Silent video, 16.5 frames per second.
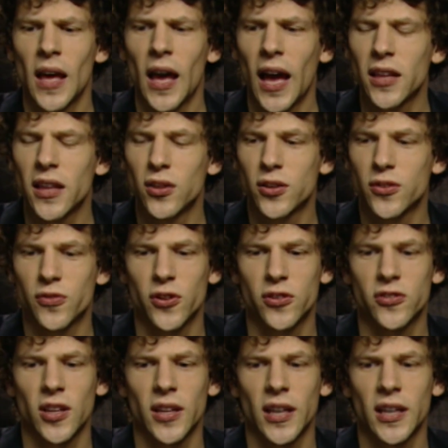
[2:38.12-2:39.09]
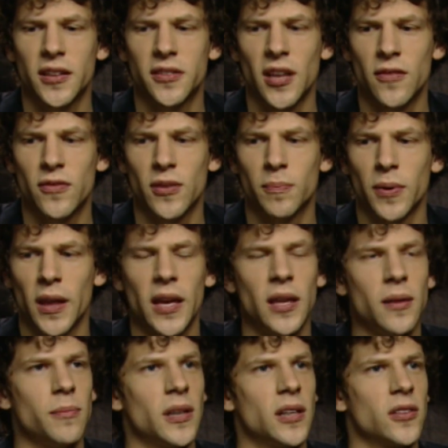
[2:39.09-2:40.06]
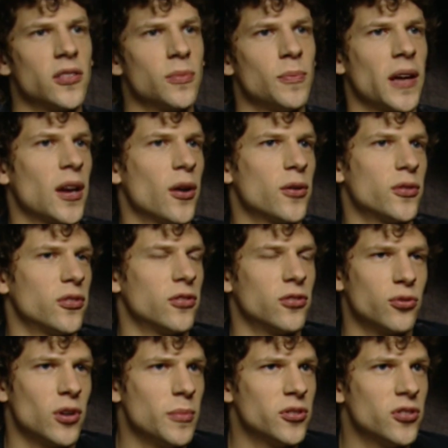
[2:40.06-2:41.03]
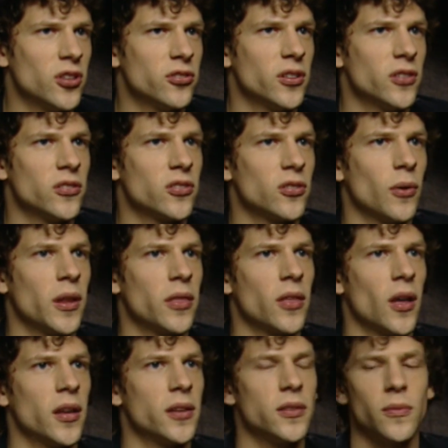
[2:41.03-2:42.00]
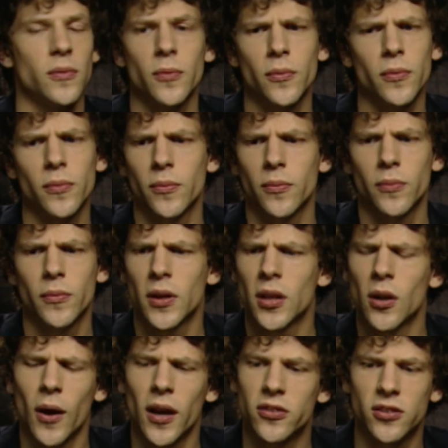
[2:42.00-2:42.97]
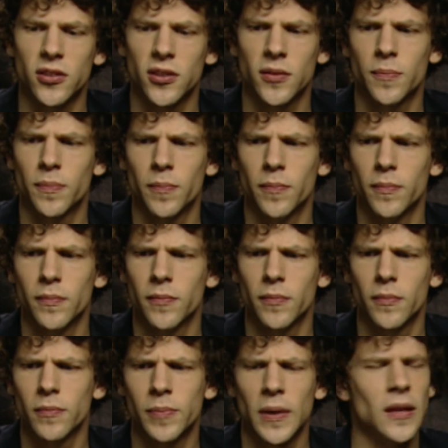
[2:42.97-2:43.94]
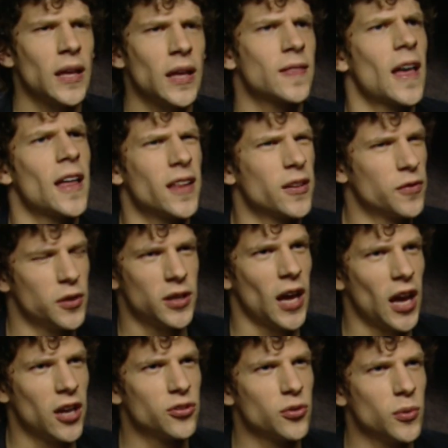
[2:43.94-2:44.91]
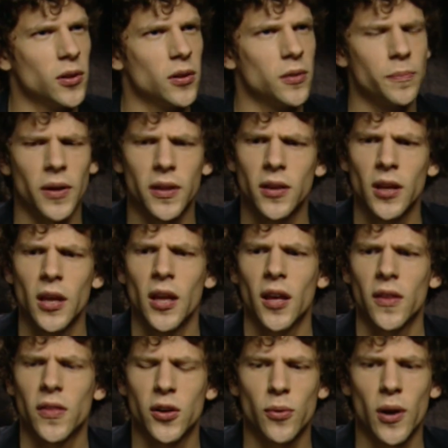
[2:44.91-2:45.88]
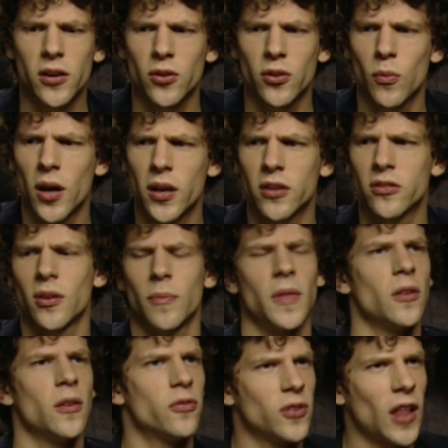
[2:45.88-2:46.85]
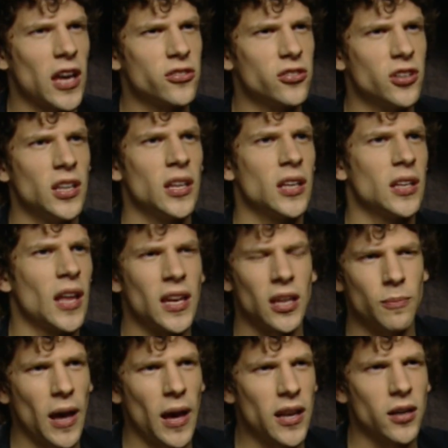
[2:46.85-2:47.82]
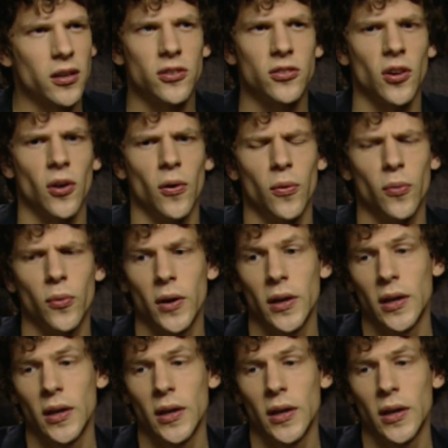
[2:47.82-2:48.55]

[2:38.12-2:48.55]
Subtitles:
I looked first at like David Blaine because my character is a street magician, so I thought, I should be like that, like very casual, but the director wanted something flashy and enigmatic, so